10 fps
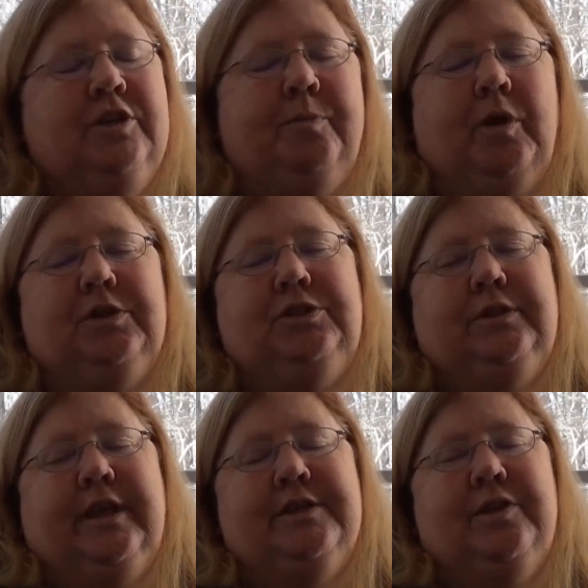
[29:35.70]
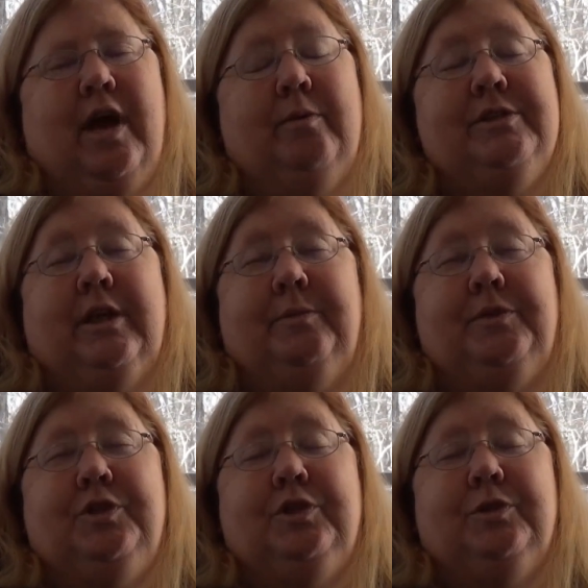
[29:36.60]
departure date. So I was
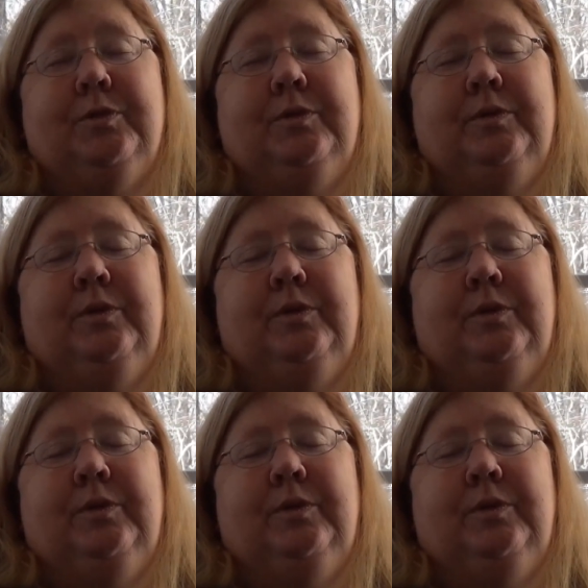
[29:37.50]
able to